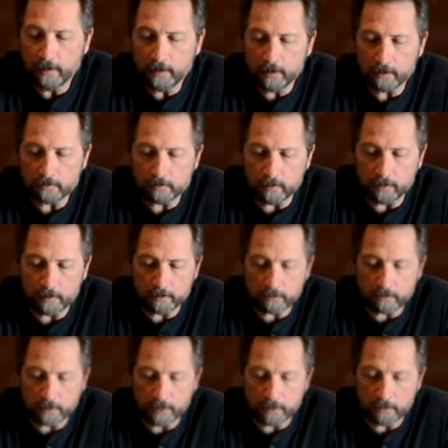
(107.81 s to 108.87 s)
and so I'm going to
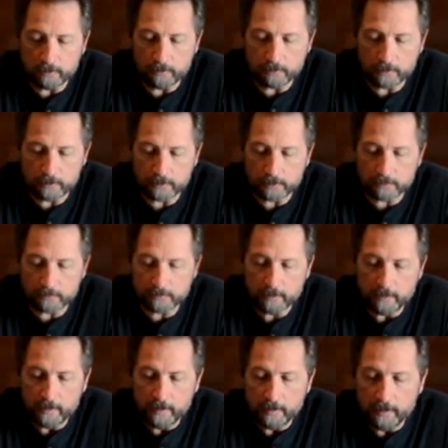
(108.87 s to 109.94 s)
try and use this.
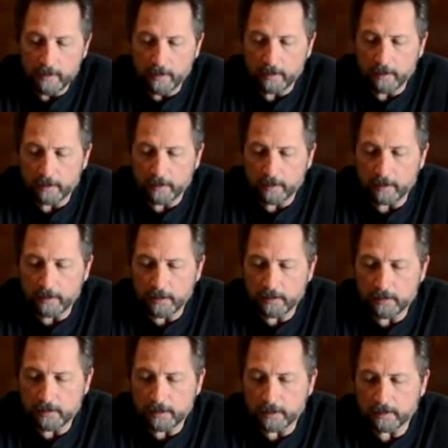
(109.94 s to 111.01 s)
I did
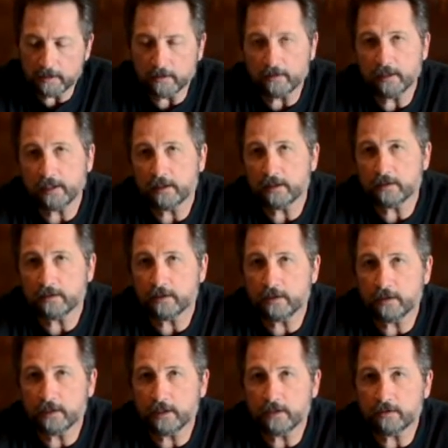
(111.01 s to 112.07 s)
check the thickness
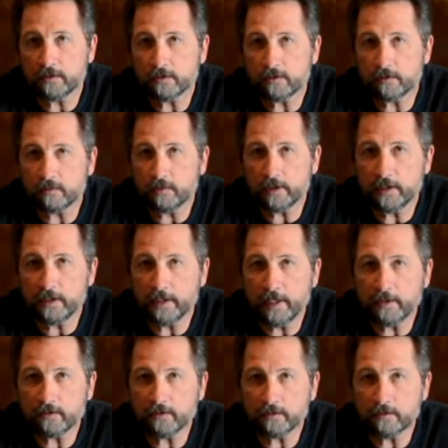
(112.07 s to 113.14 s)
on this. It's 20
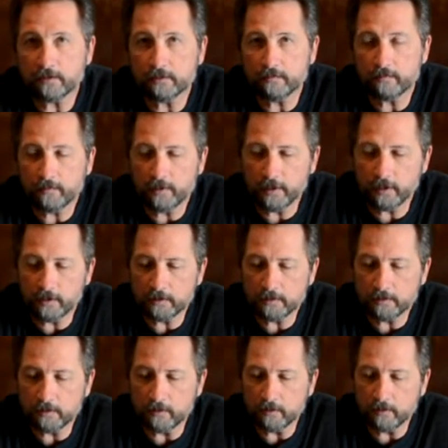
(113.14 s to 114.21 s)
thousandths, and
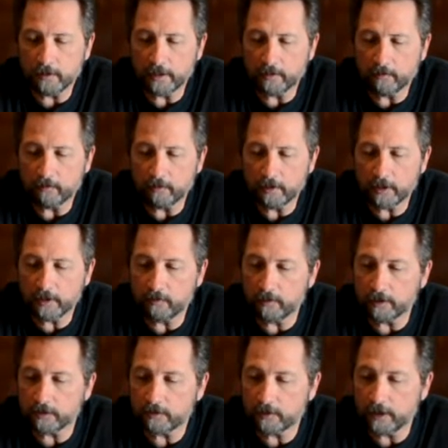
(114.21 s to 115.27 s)
so I really
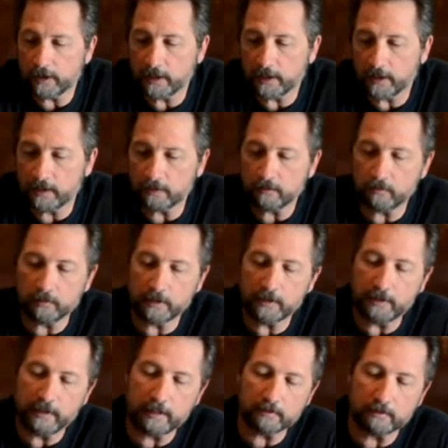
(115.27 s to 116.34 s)
want to try and get a 20
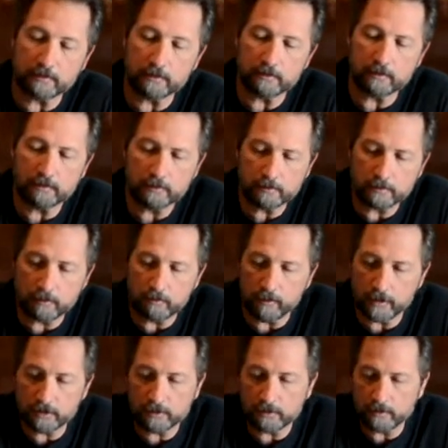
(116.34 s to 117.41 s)
thousandths
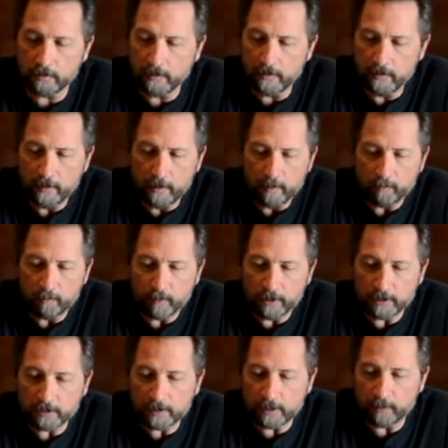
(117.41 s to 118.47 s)
squish by
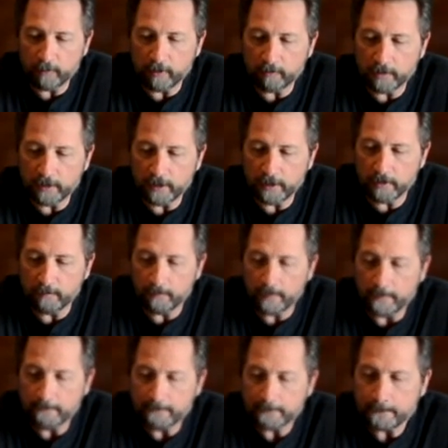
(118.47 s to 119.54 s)
the time I'm done.
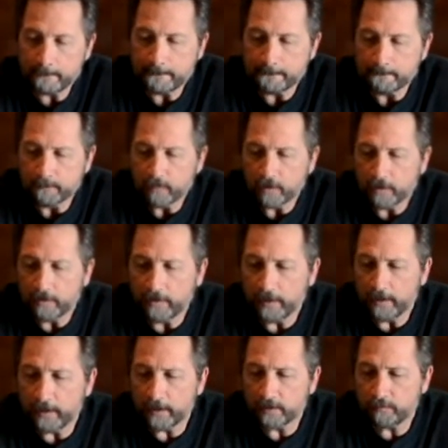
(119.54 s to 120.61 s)

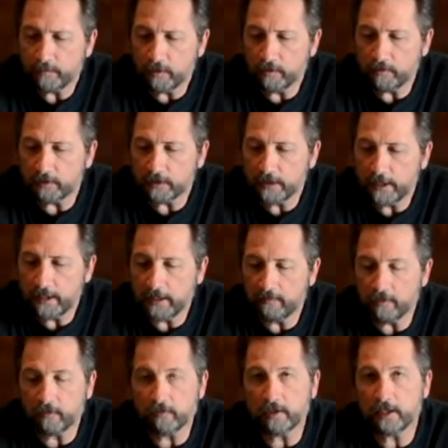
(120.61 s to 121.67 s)
I spoke with Dave
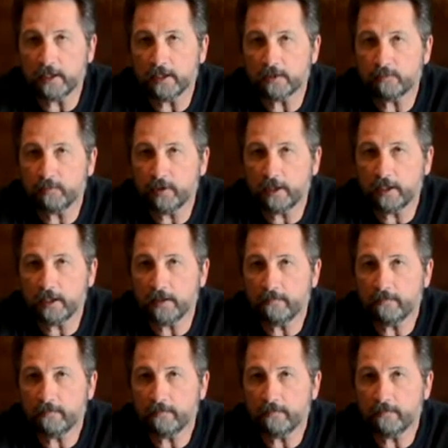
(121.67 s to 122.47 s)
over at ESP,